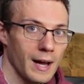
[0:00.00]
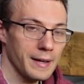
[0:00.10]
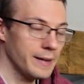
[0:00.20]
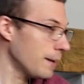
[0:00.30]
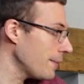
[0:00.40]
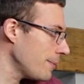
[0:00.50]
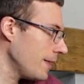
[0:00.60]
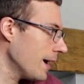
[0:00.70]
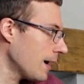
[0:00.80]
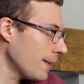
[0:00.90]
And maybe
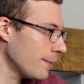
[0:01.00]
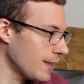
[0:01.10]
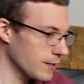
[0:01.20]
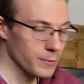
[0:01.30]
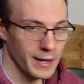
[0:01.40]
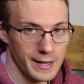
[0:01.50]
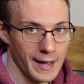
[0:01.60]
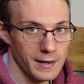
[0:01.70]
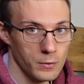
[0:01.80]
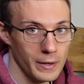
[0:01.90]
they are. Maybe that's why you're
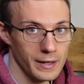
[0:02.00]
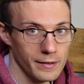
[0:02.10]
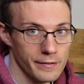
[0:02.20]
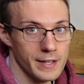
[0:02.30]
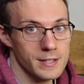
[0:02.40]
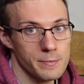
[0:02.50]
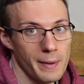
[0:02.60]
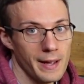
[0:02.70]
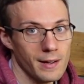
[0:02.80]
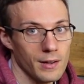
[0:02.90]
getting a wheel of this
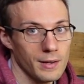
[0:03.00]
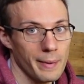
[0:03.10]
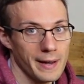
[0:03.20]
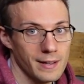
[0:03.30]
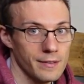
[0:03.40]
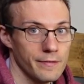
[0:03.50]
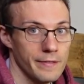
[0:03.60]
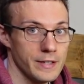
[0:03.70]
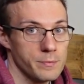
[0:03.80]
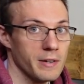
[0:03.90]
spec on a bike of
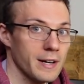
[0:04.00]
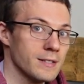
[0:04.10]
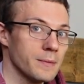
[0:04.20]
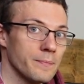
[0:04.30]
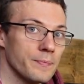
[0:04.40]
this price.